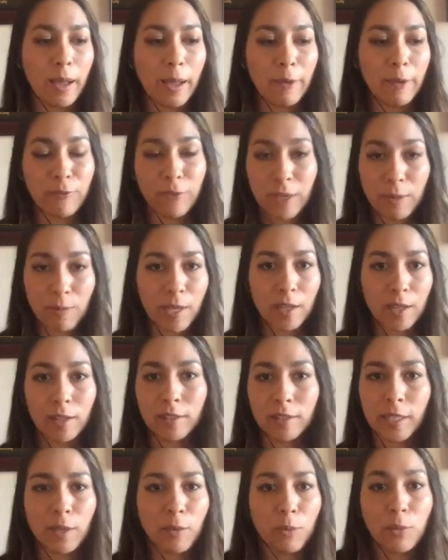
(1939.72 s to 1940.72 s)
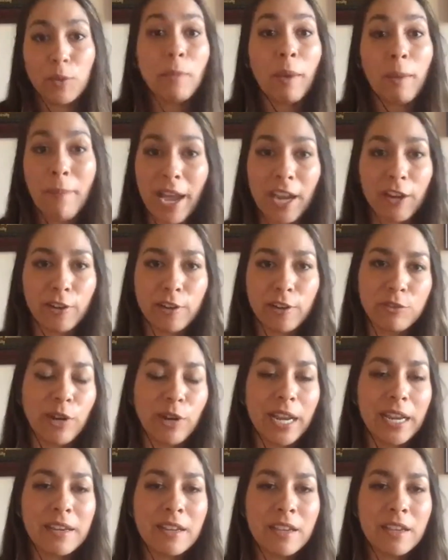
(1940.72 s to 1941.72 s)
female, like with my background,
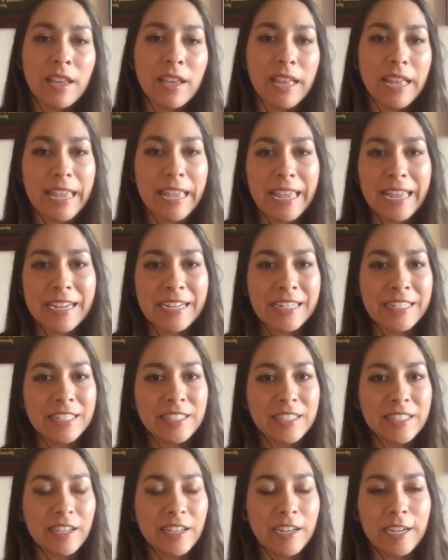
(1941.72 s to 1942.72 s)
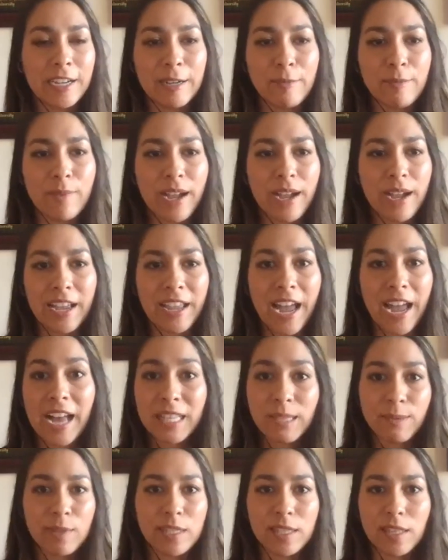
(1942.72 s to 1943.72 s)
right? And I
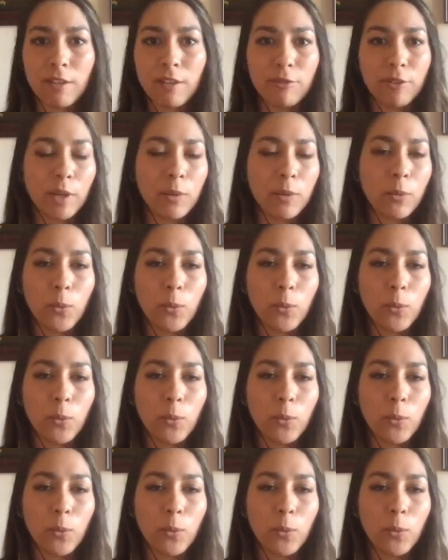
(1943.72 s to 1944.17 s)
asked myself, like,